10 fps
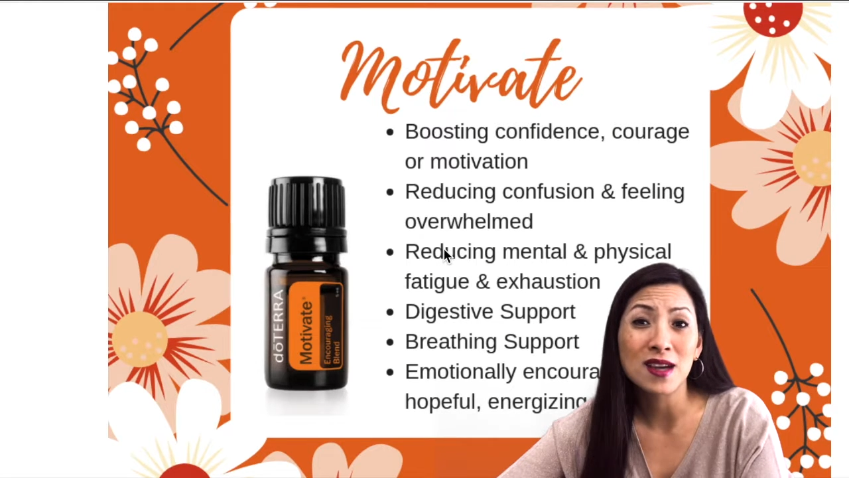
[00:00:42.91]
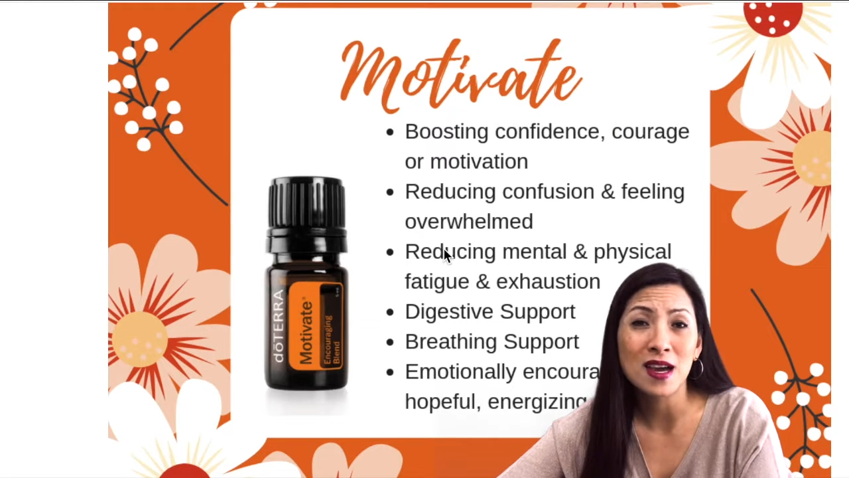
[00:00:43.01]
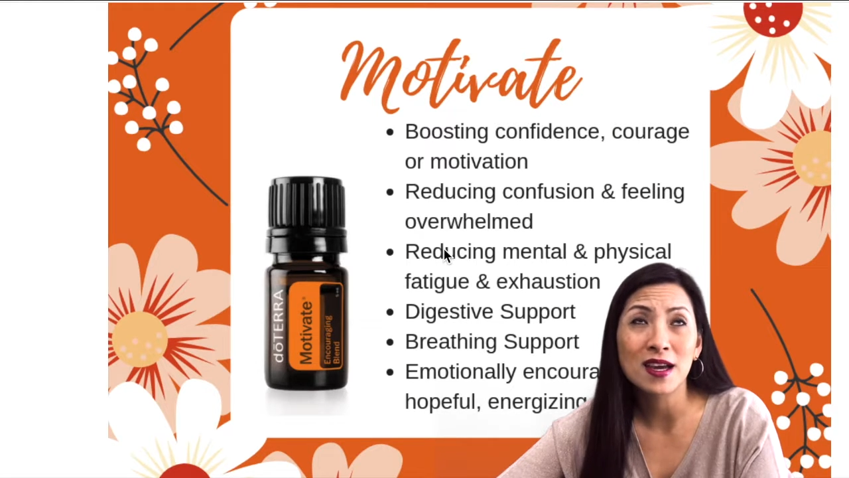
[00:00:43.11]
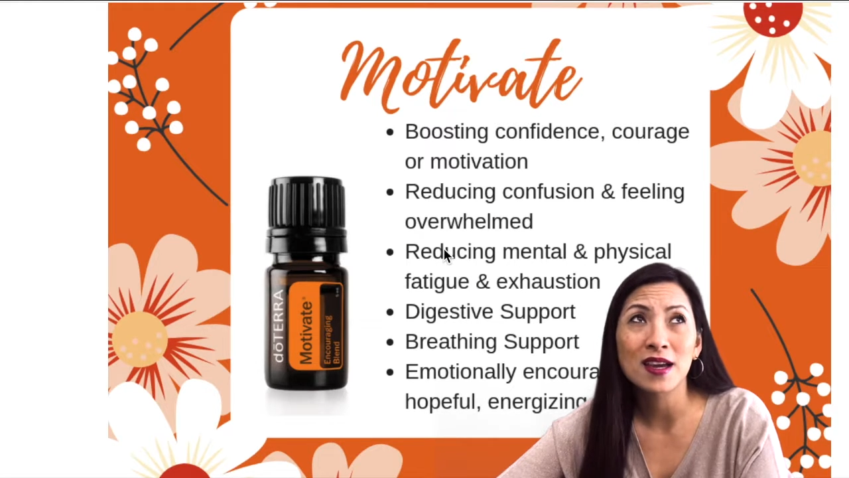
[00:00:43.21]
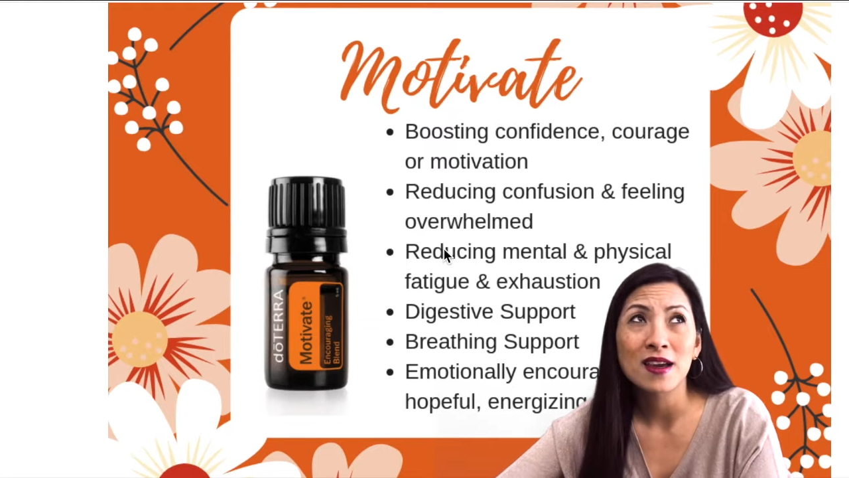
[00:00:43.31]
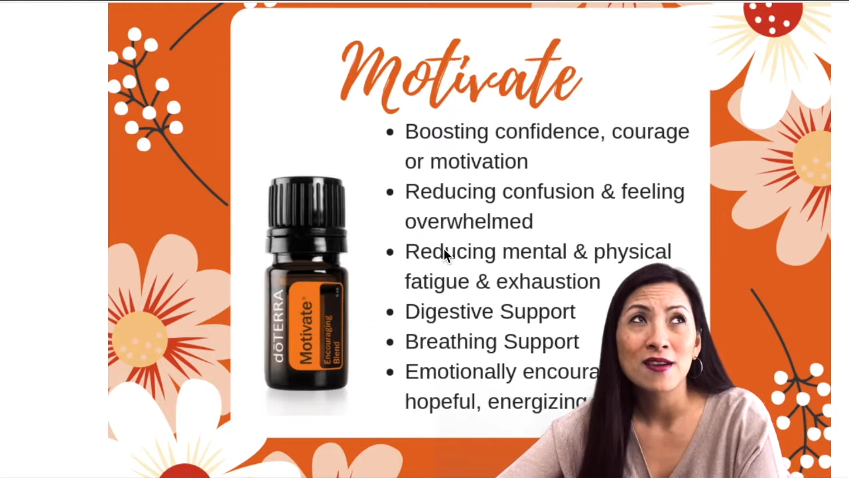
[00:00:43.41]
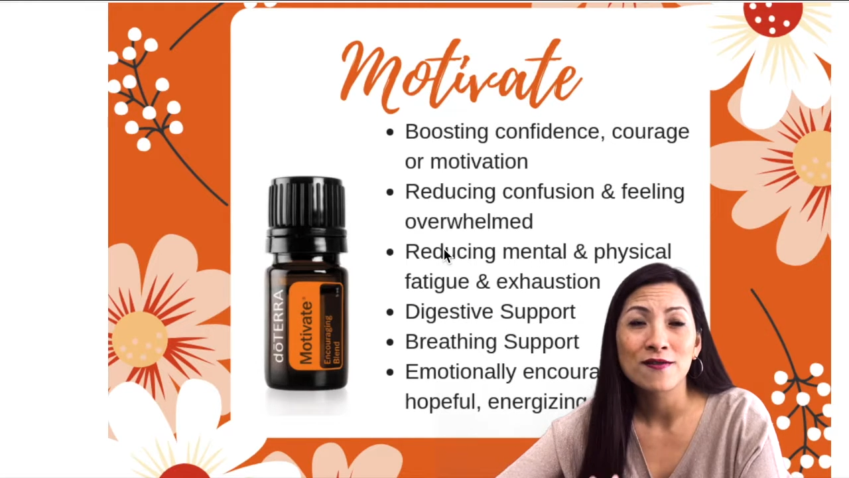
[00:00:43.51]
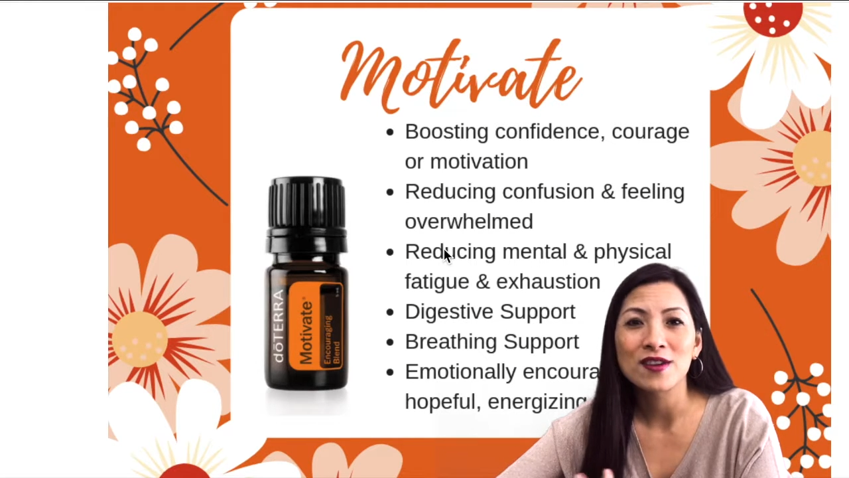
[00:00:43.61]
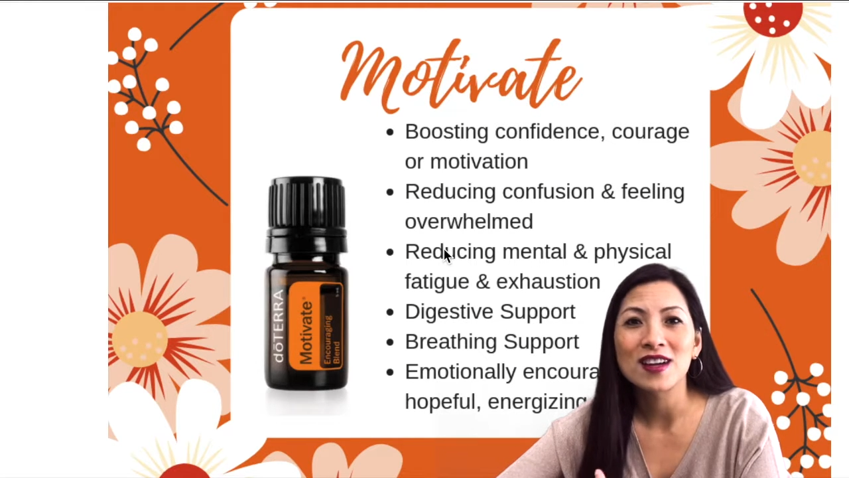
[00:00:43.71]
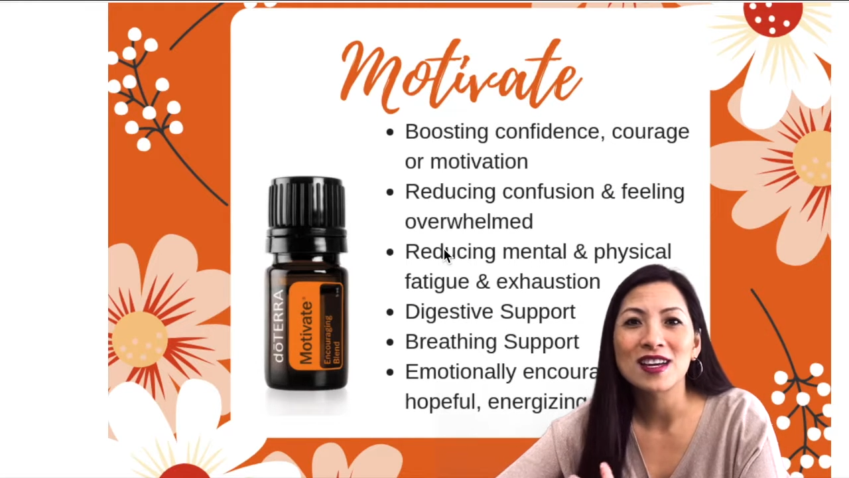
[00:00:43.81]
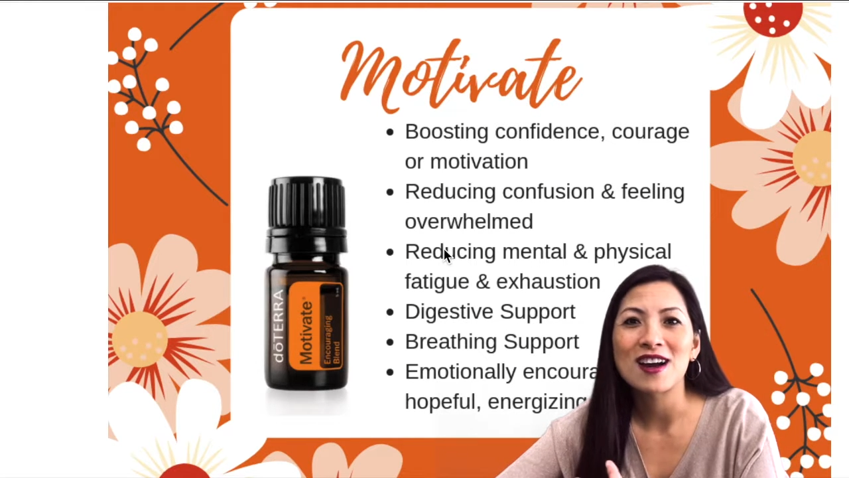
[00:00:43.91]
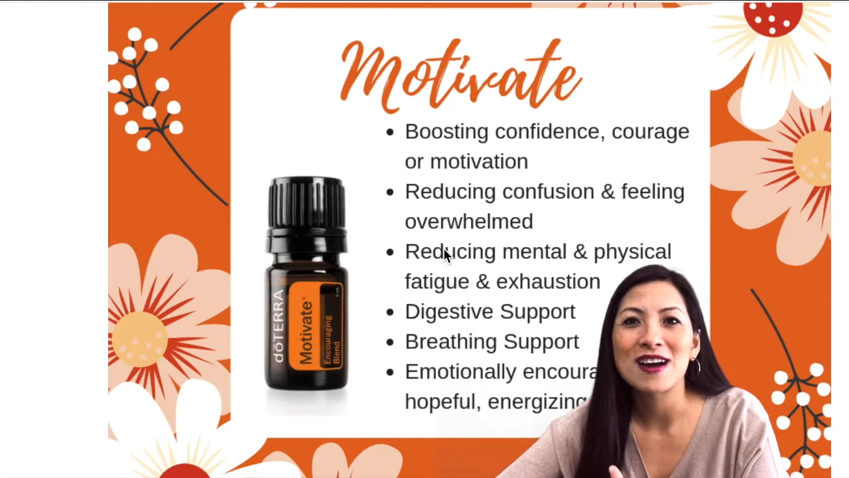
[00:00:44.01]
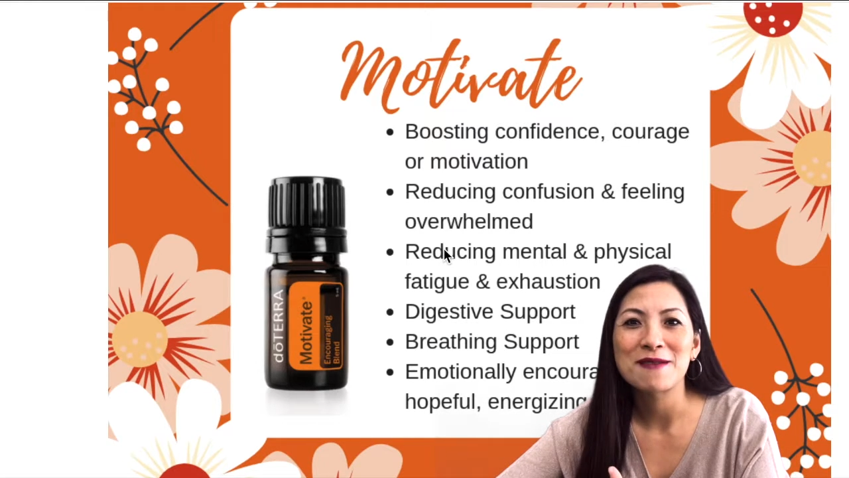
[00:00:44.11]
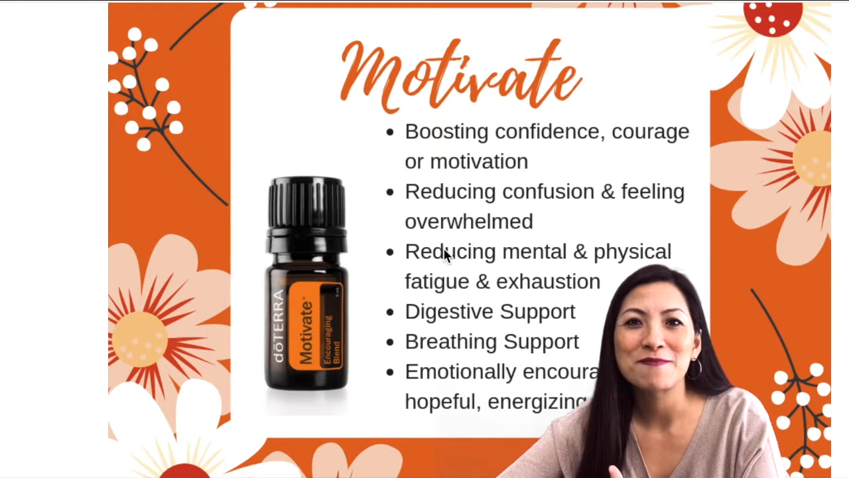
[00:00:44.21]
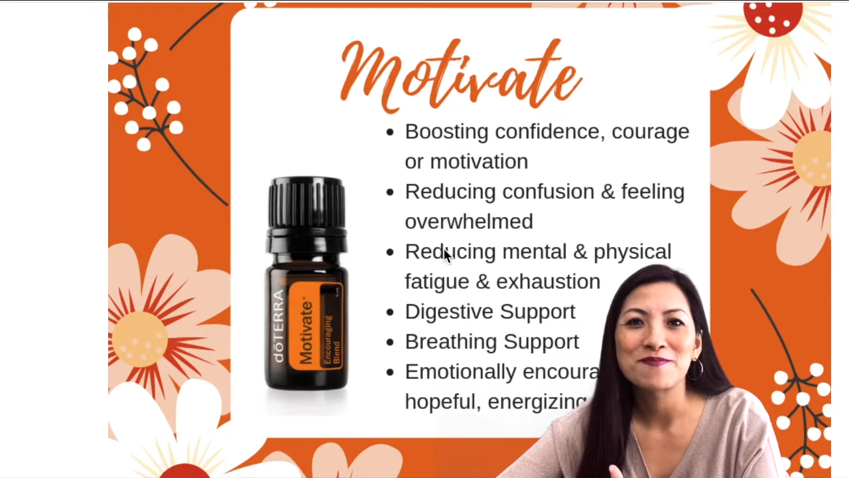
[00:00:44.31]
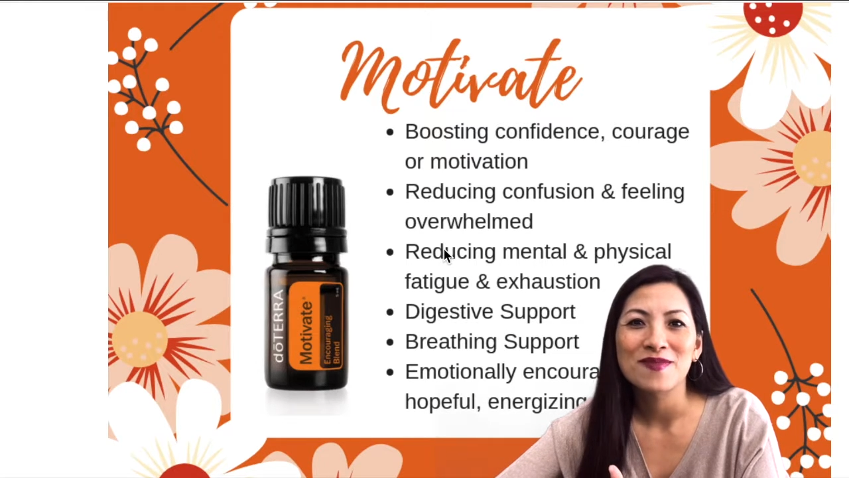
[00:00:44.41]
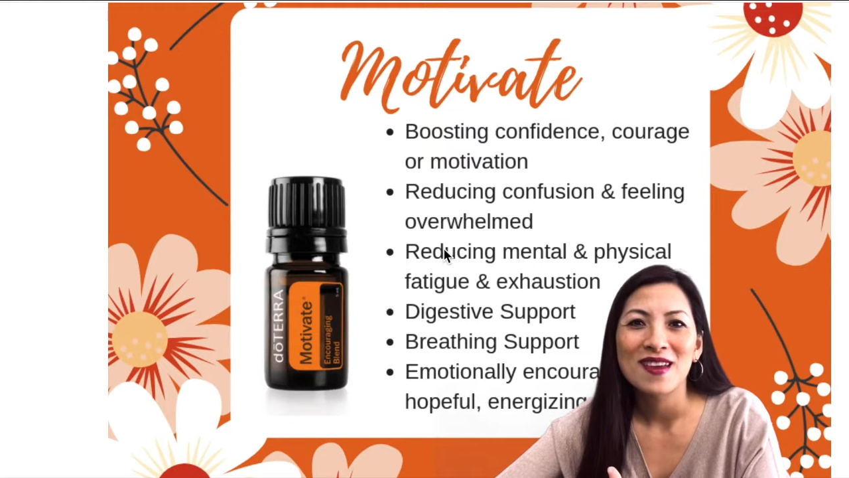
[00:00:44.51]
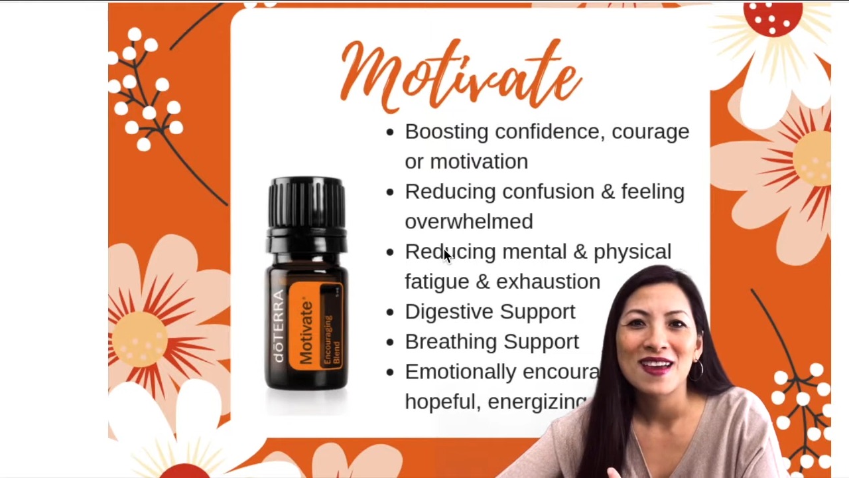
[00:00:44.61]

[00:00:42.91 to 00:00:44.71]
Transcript: I feel like I'm